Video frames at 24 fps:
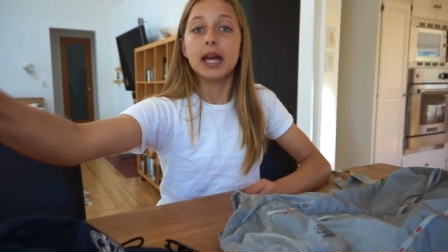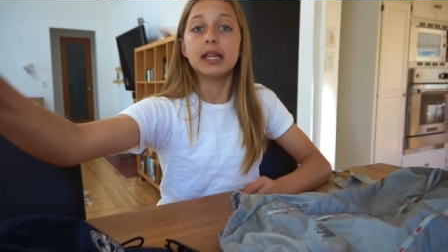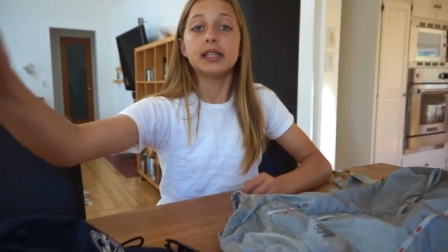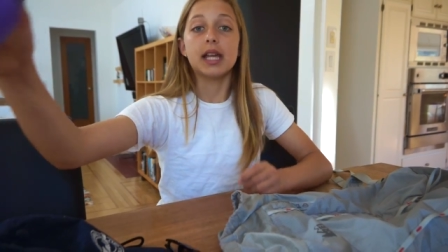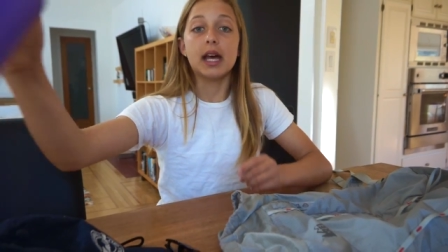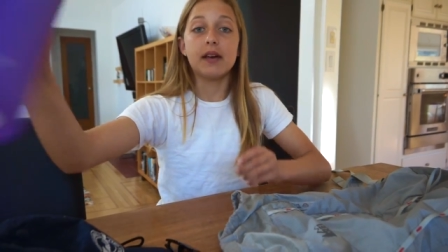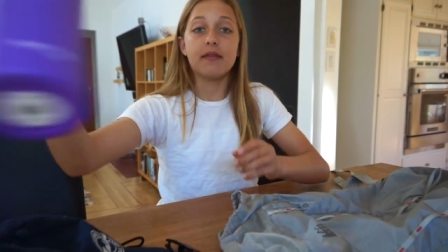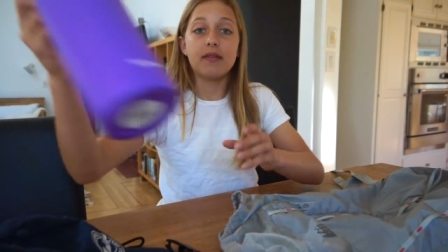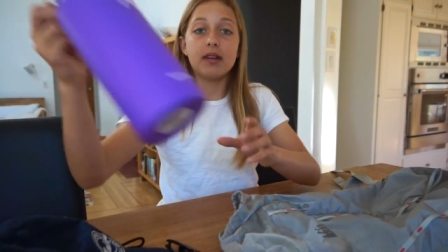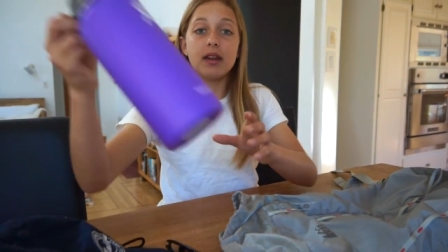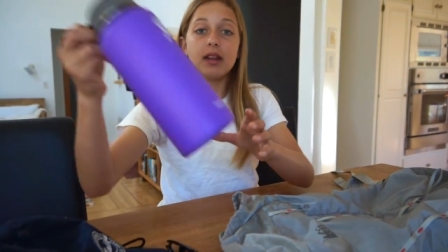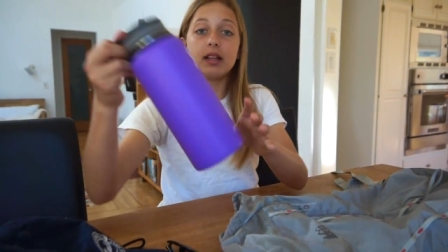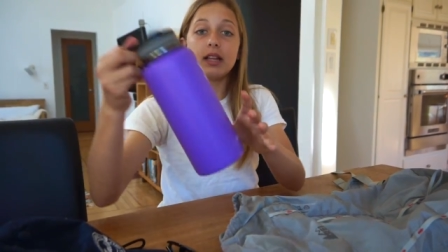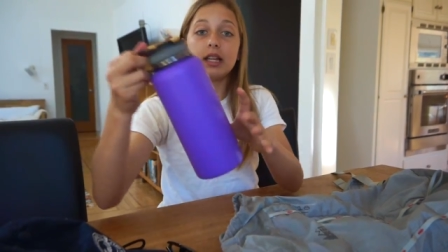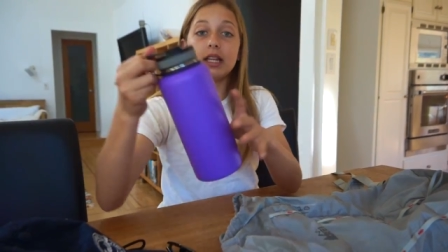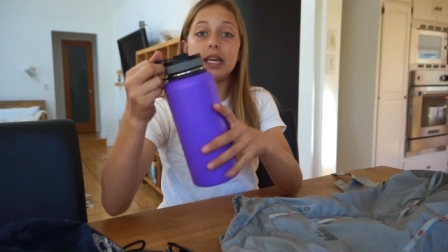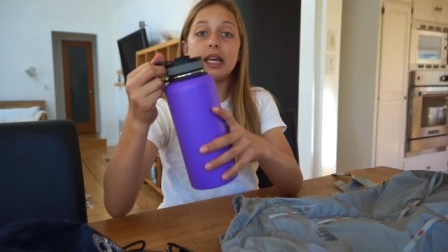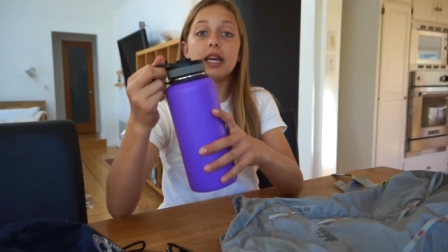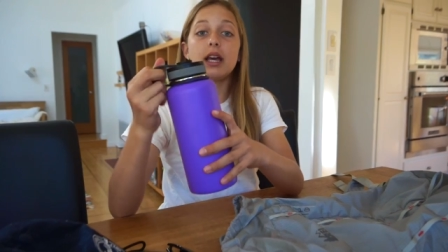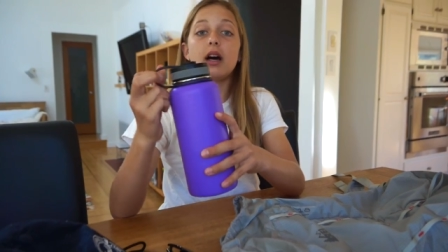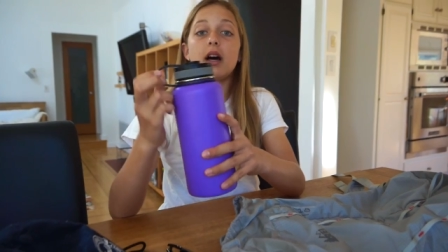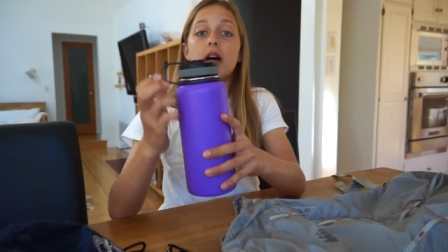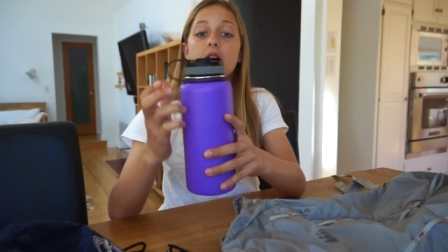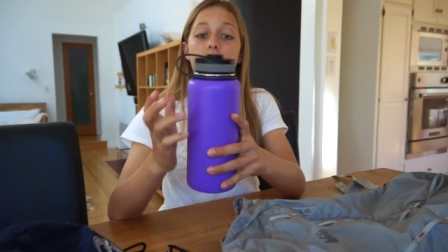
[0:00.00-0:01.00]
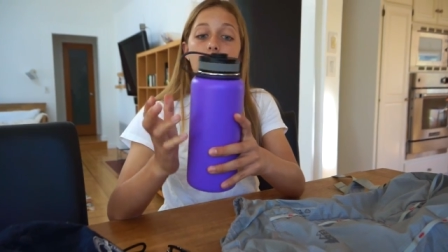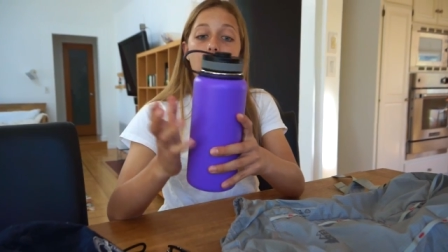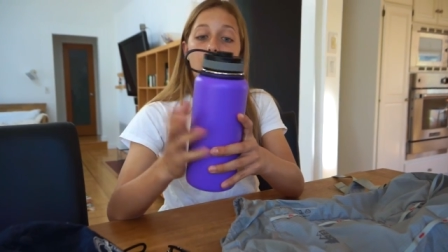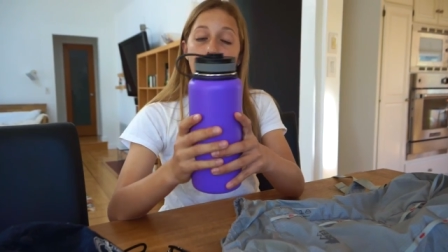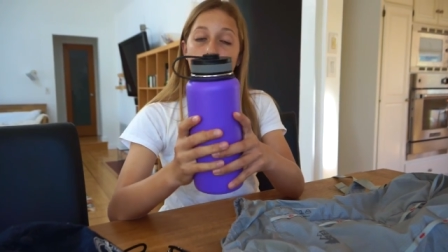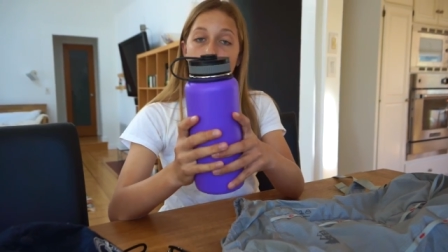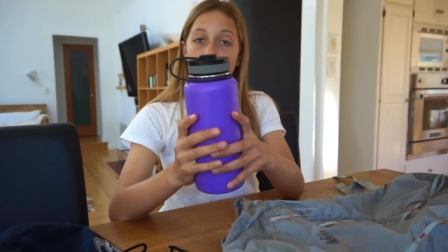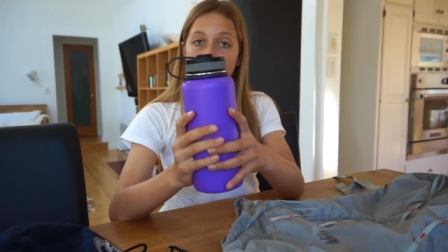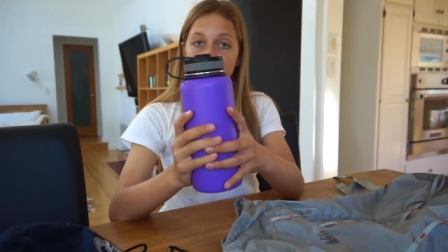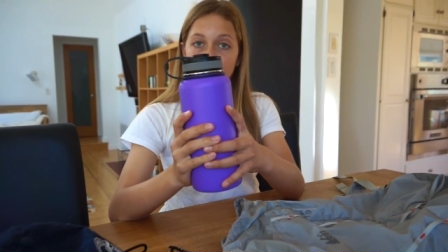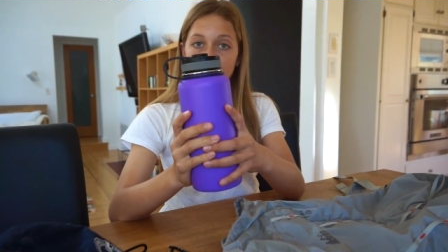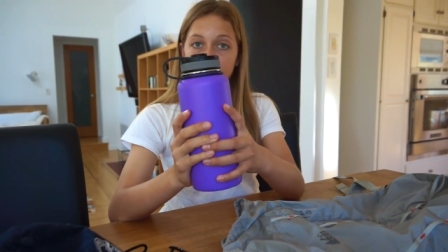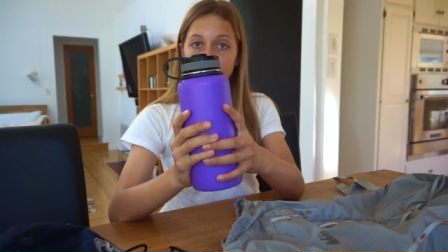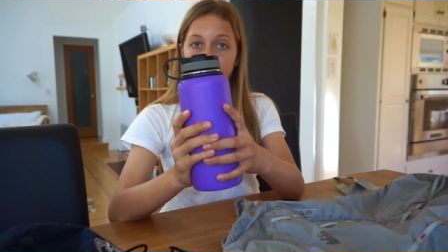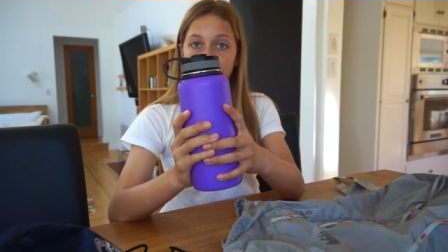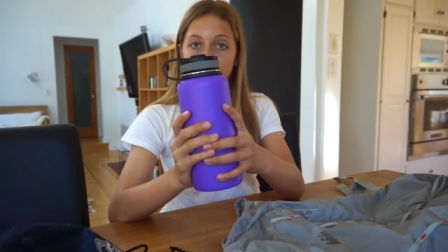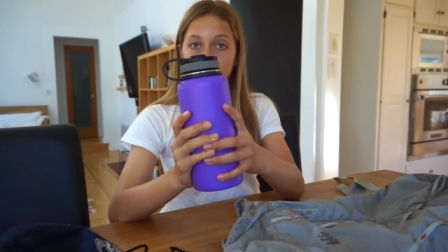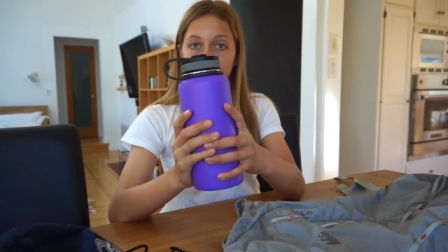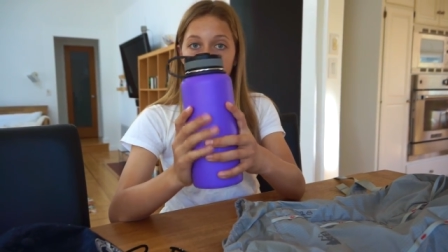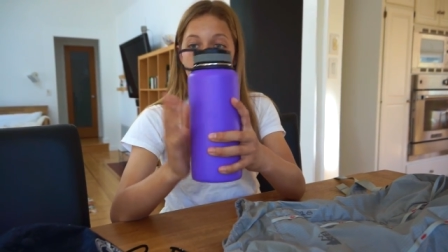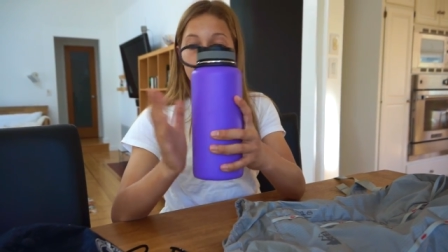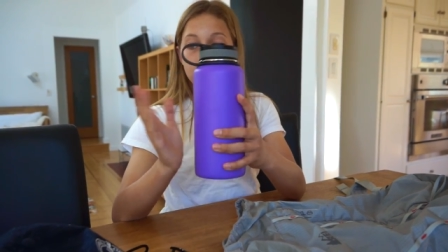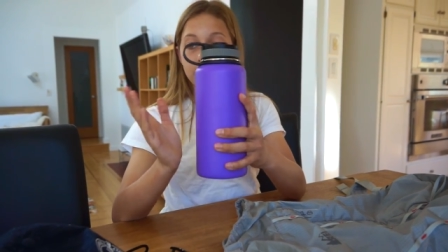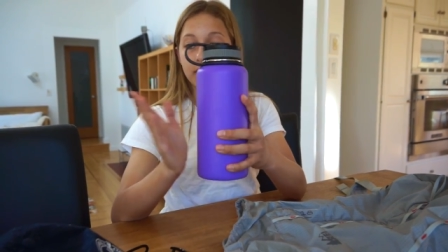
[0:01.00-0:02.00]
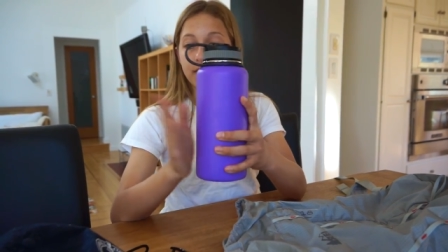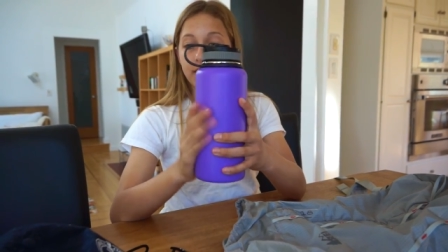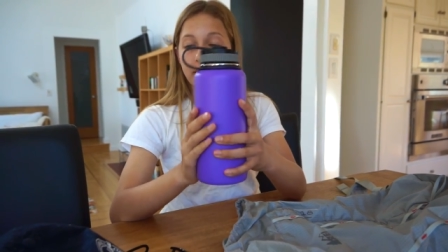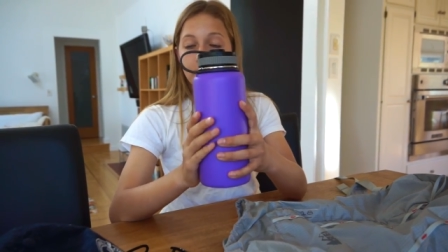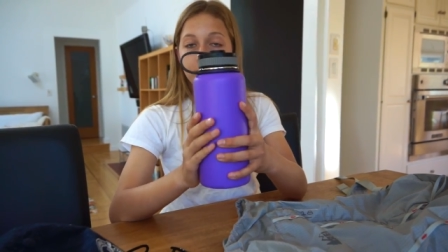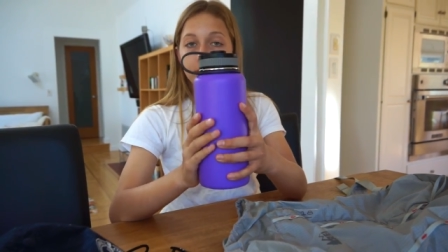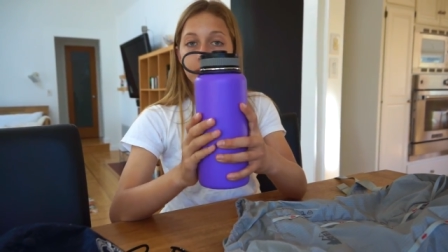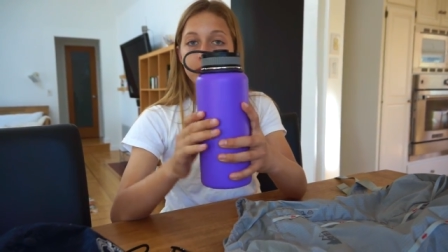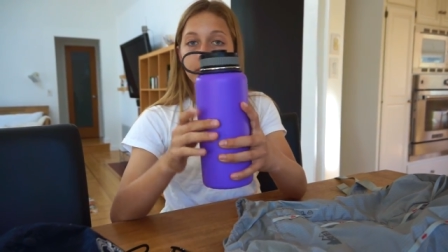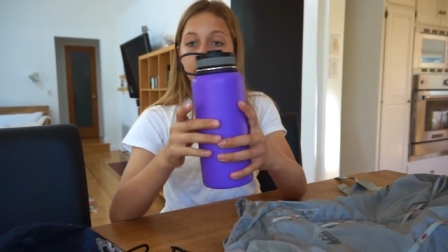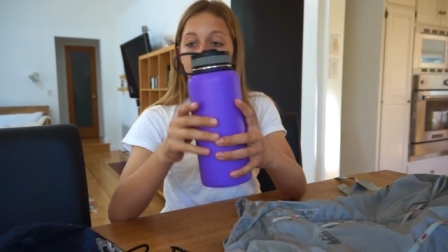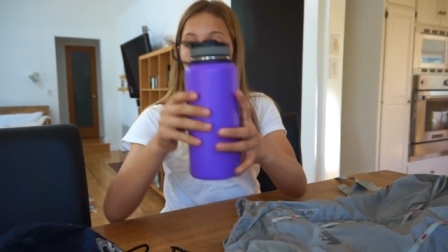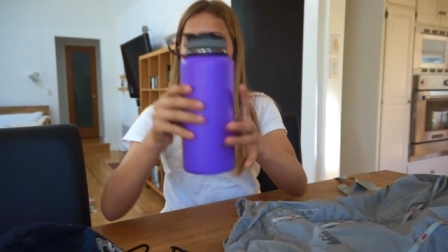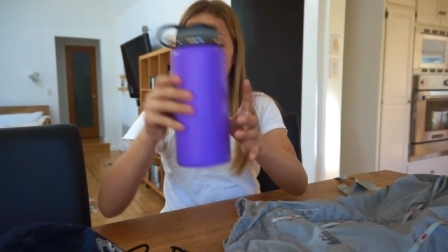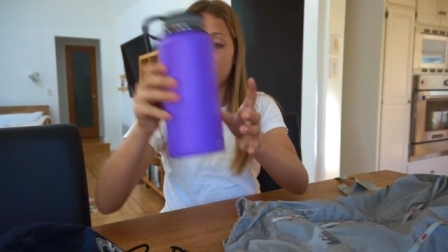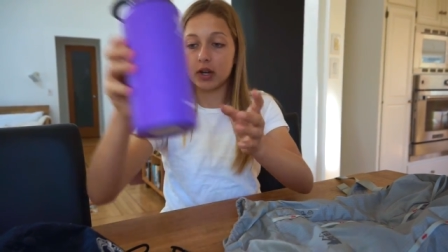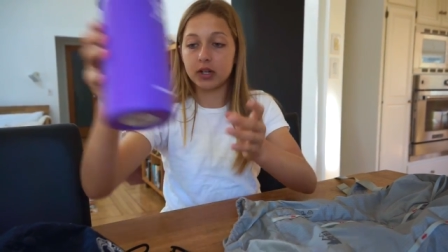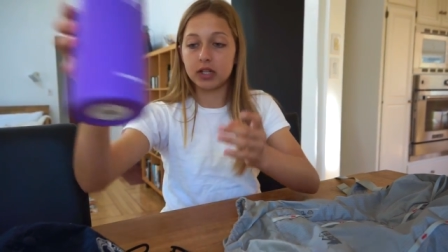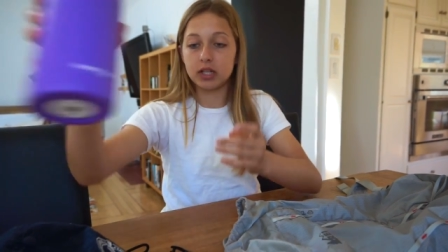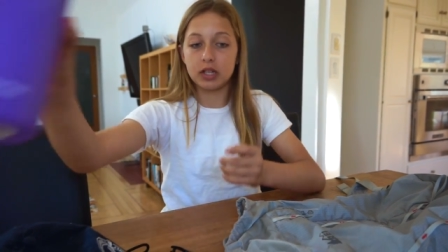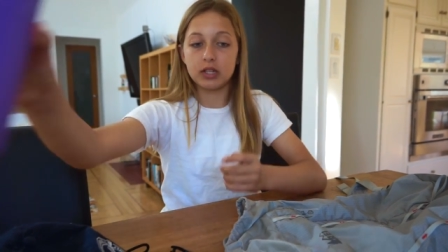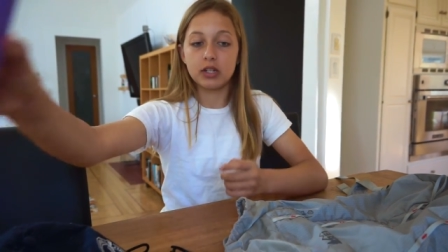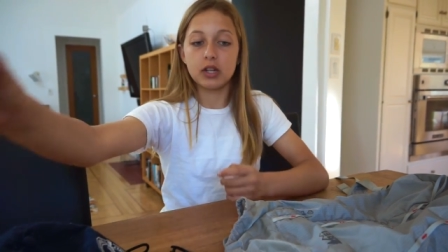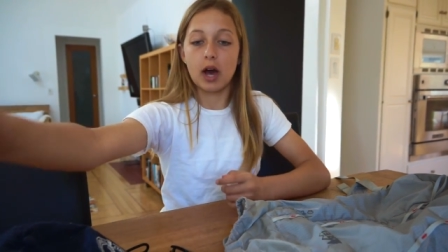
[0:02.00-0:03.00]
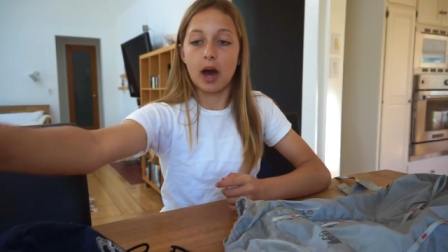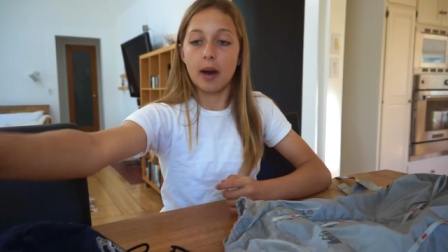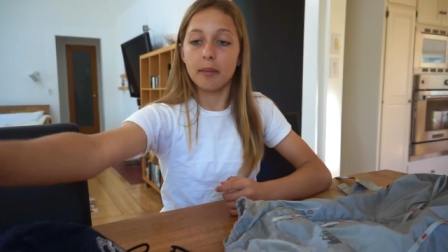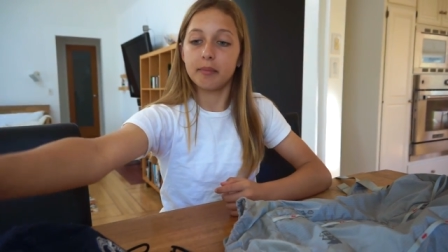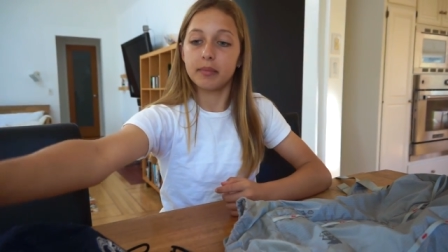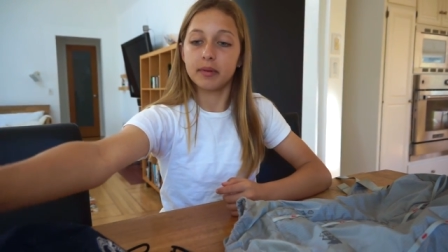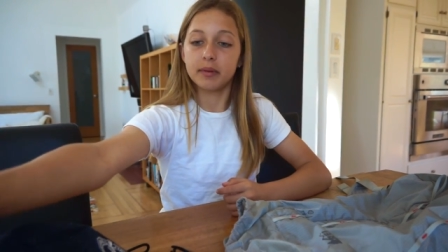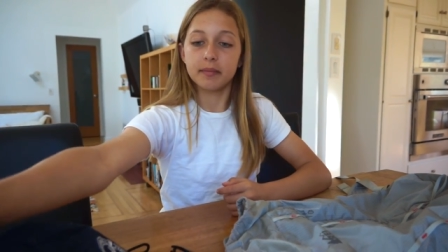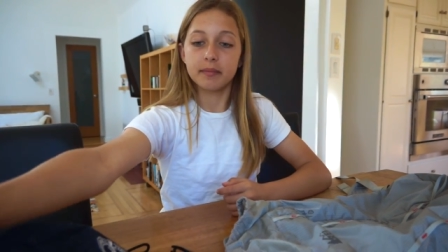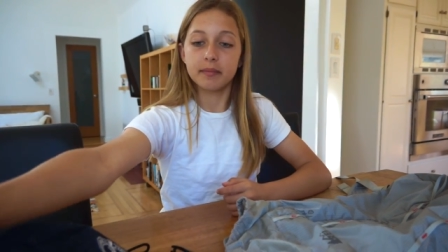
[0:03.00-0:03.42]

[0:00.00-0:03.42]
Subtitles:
Definitely a water bottle filled with water to the top.